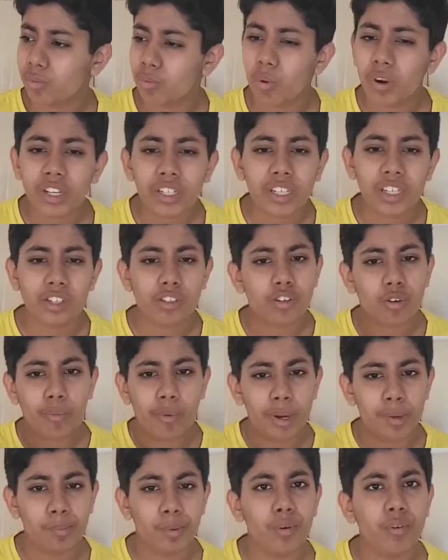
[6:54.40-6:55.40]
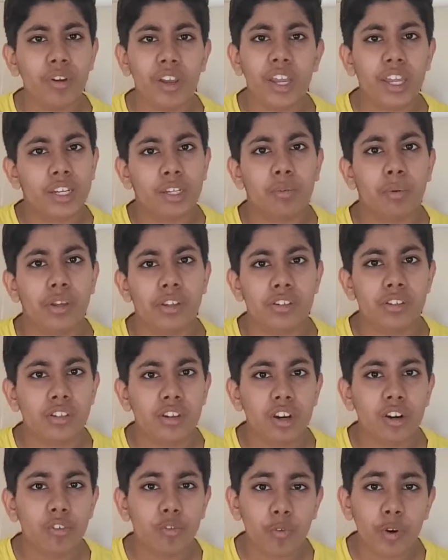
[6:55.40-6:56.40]
what is a rainbow anyways?
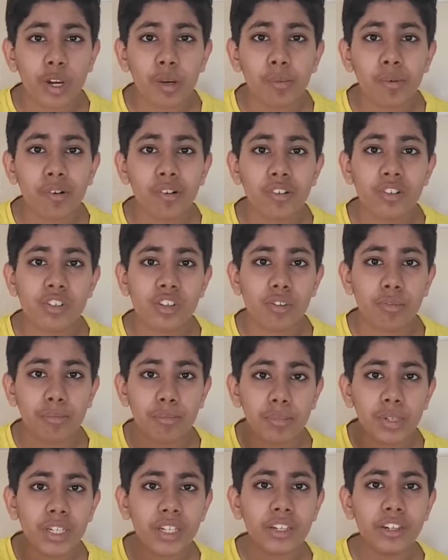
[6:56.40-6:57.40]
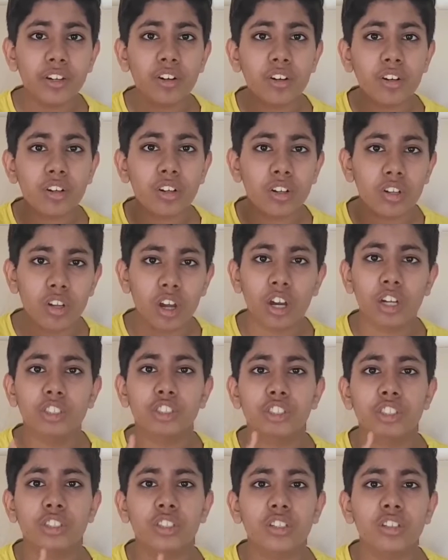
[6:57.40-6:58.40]
A rainbow is a
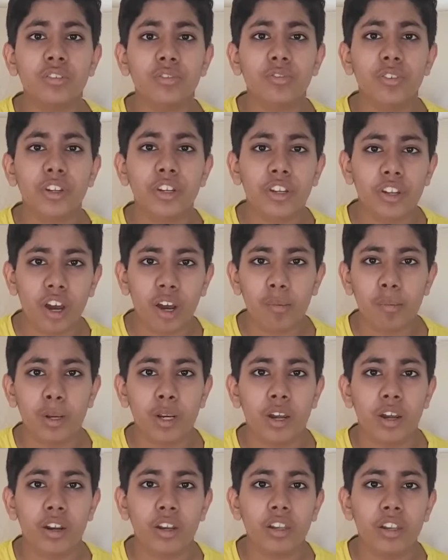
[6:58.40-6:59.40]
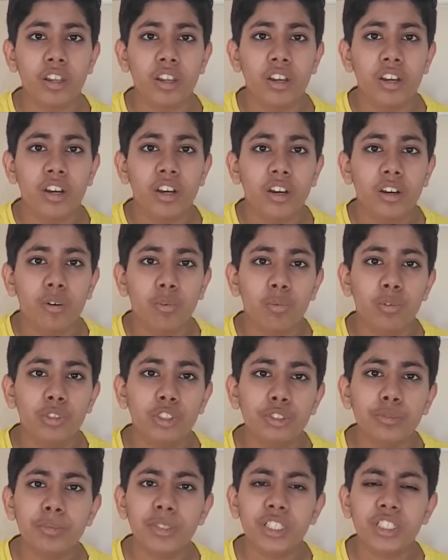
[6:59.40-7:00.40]
meteorological phenomenon,
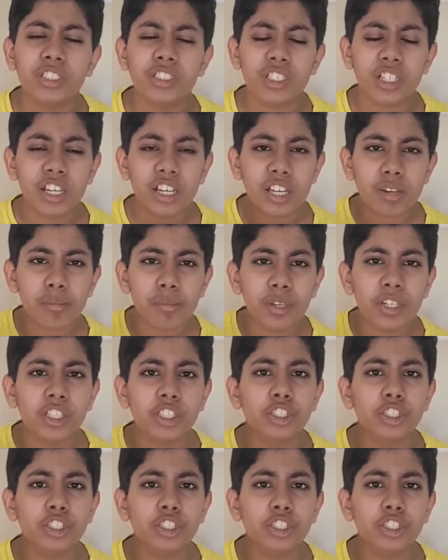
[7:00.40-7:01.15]
which means it can be